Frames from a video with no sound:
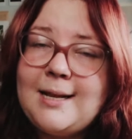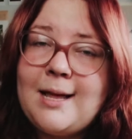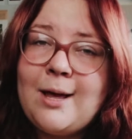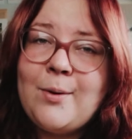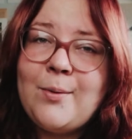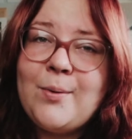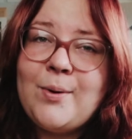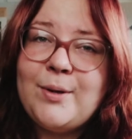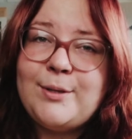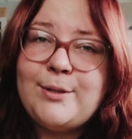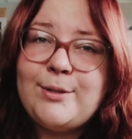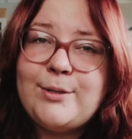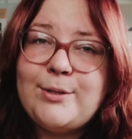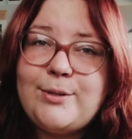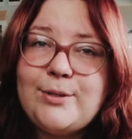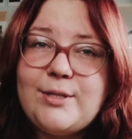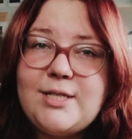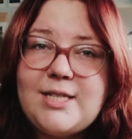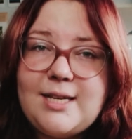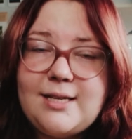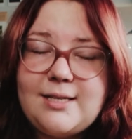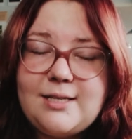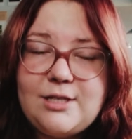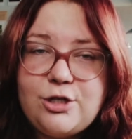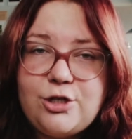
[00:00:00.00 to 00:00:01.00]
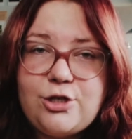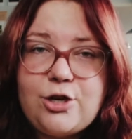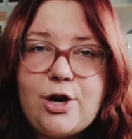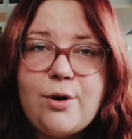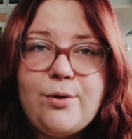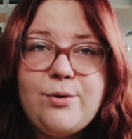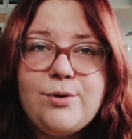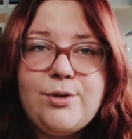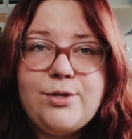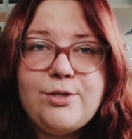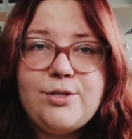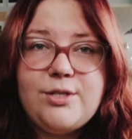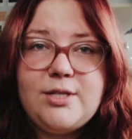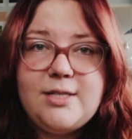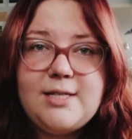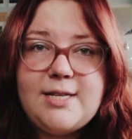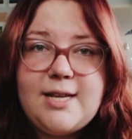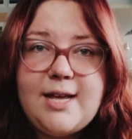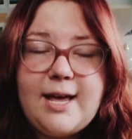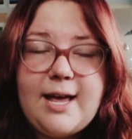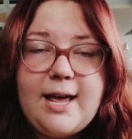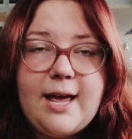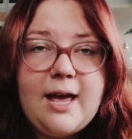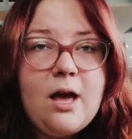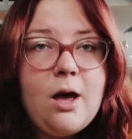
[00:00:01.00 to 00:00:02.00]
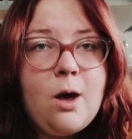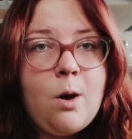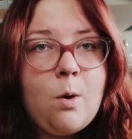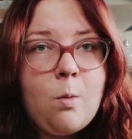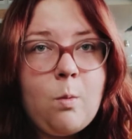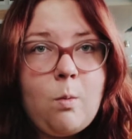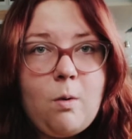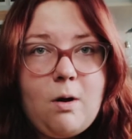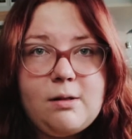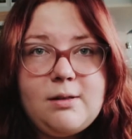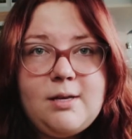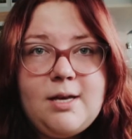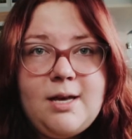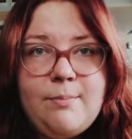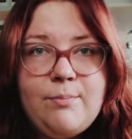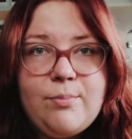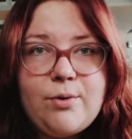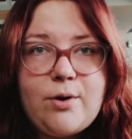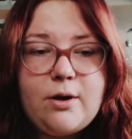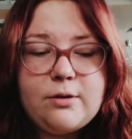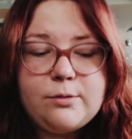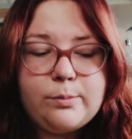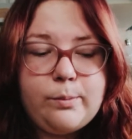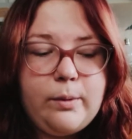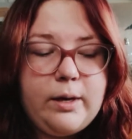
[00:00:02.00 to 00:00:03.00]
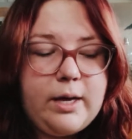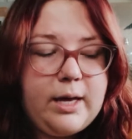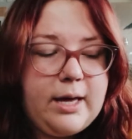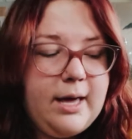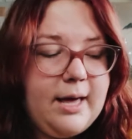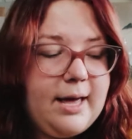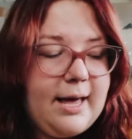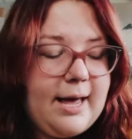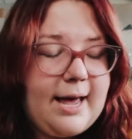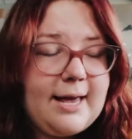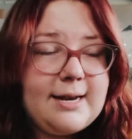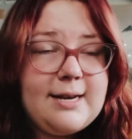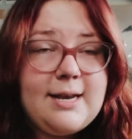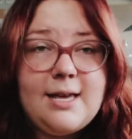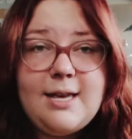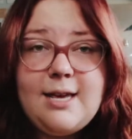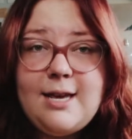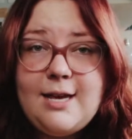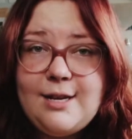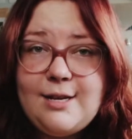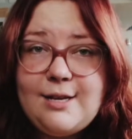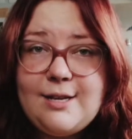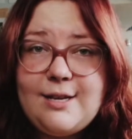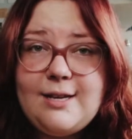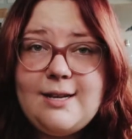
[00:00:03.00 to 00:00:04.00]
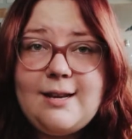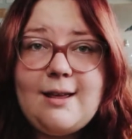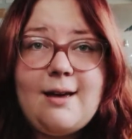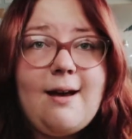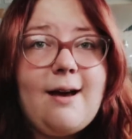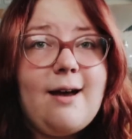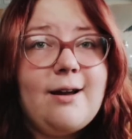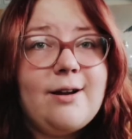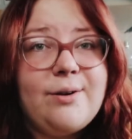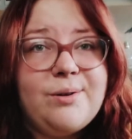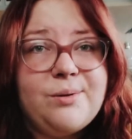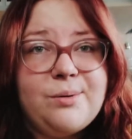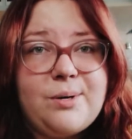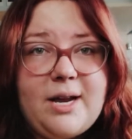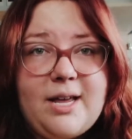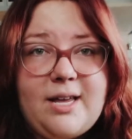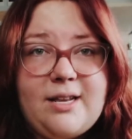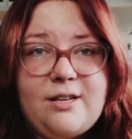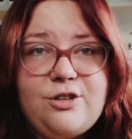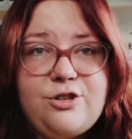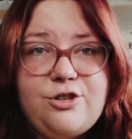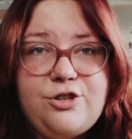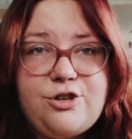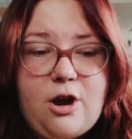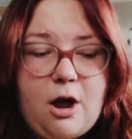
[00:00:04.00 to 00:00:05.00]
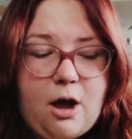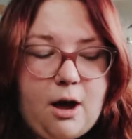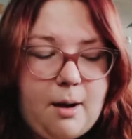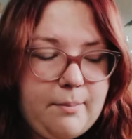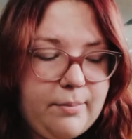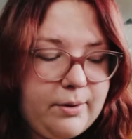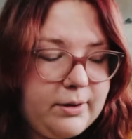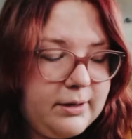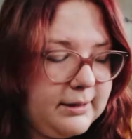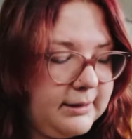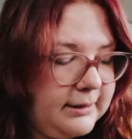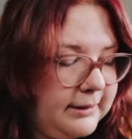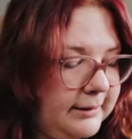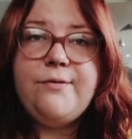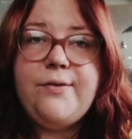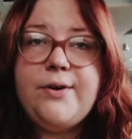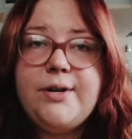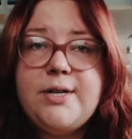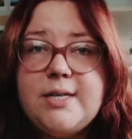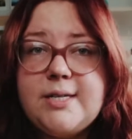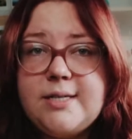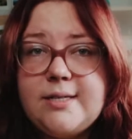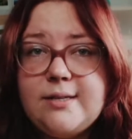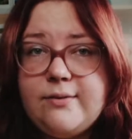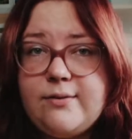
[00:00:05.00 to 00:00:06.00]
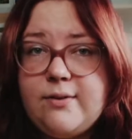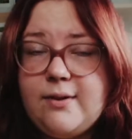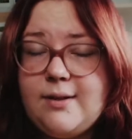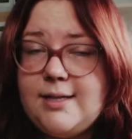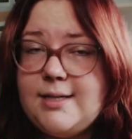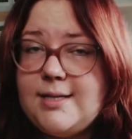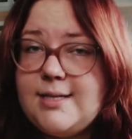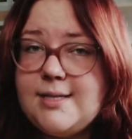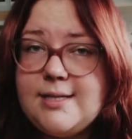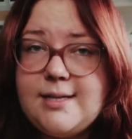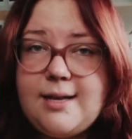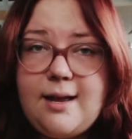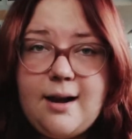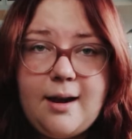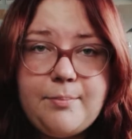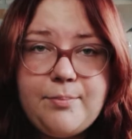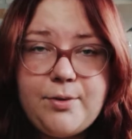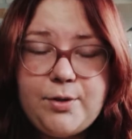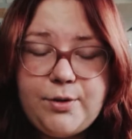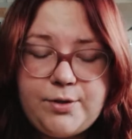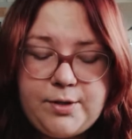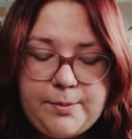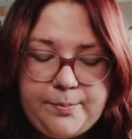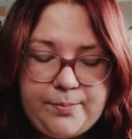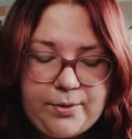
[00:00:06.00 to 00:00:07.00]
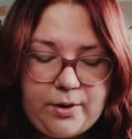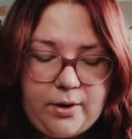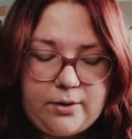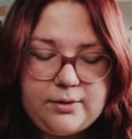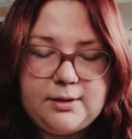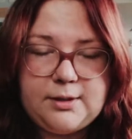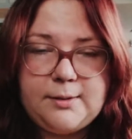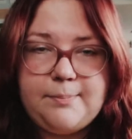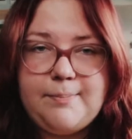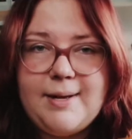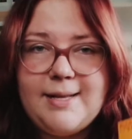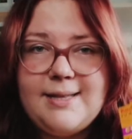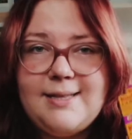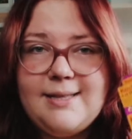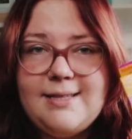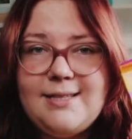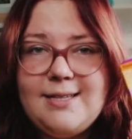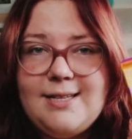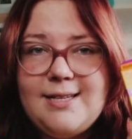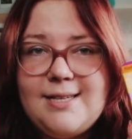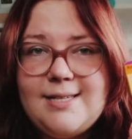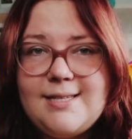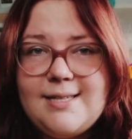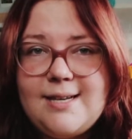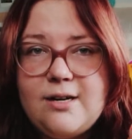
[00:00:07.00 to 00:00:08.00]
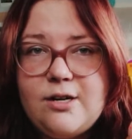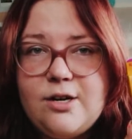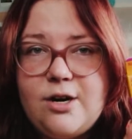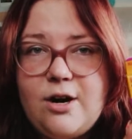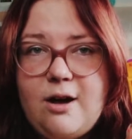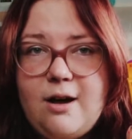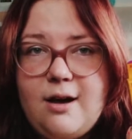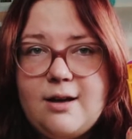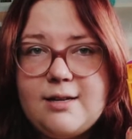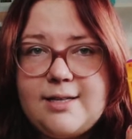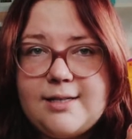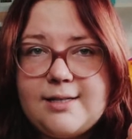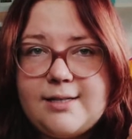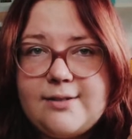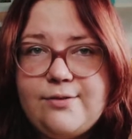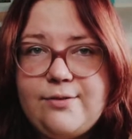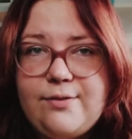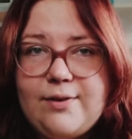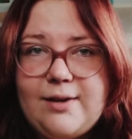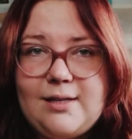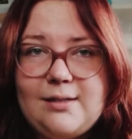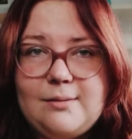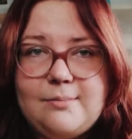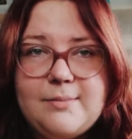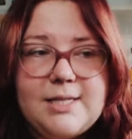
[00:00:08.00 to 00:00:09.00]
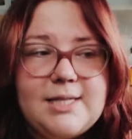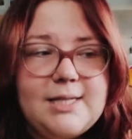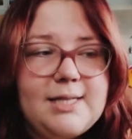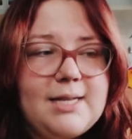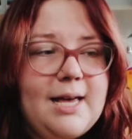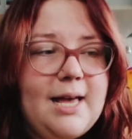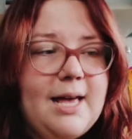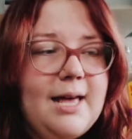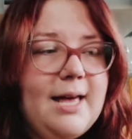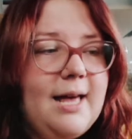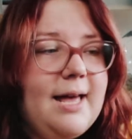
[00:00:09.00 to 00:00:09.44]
and I want to show you today what he brought me, and he did a great job. First of all, it's not a beauty product, but these are Kodak films.